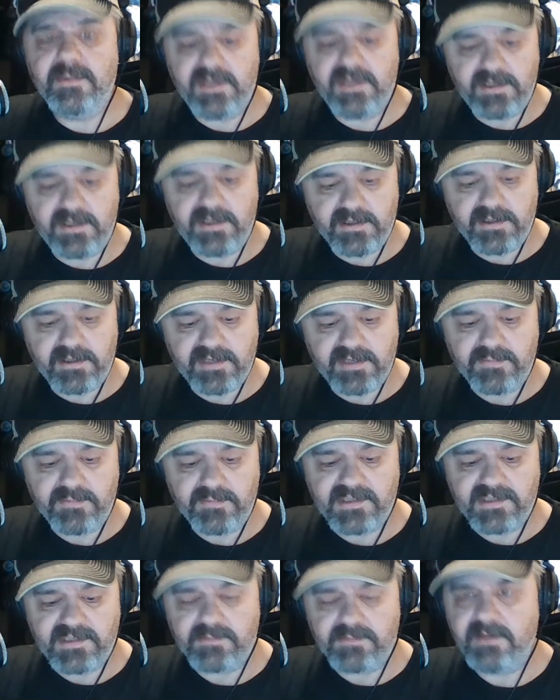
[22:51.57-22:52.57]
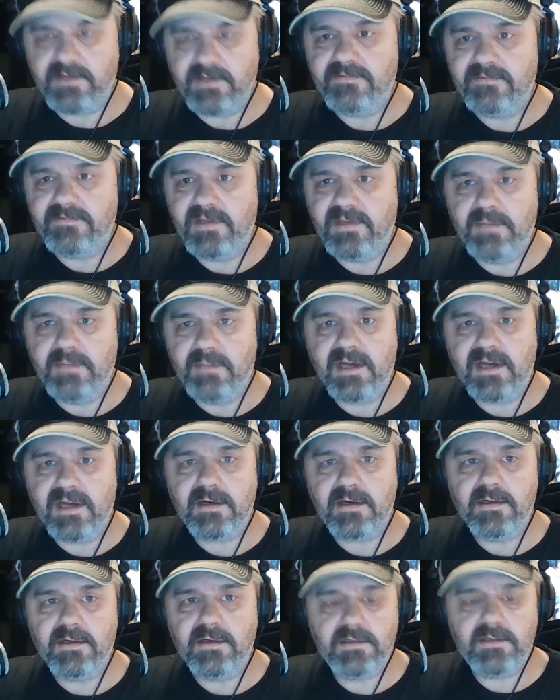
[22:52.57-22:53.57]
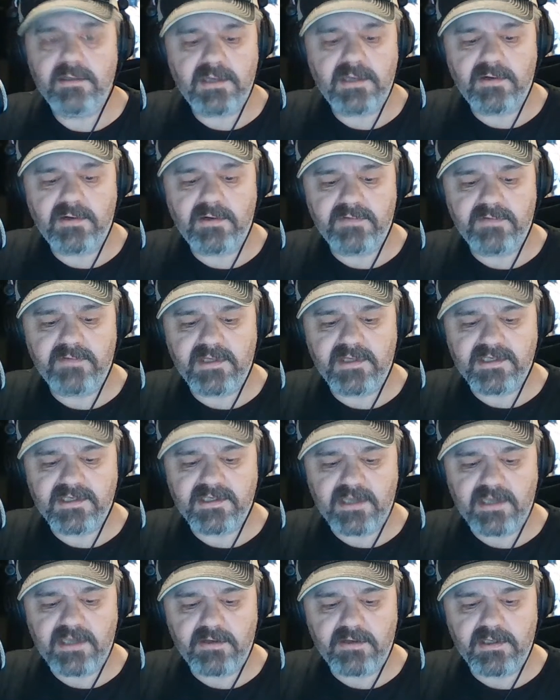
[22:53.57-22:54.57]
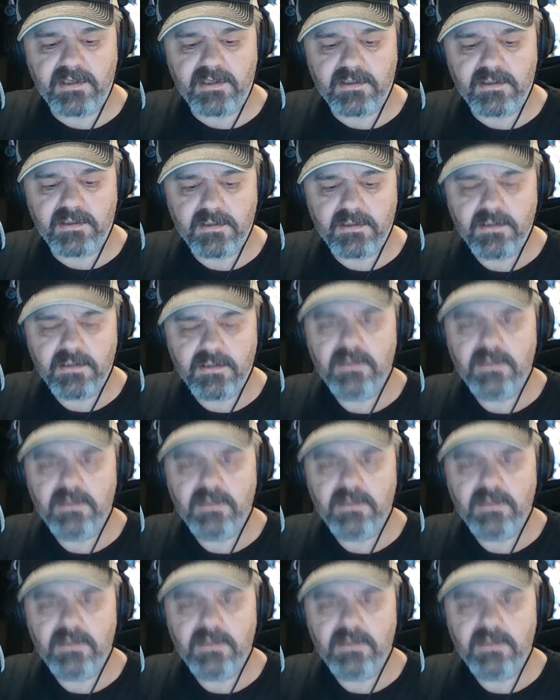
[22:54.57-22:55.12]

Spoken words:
in here and giving me some good feedback on how everything's sounding and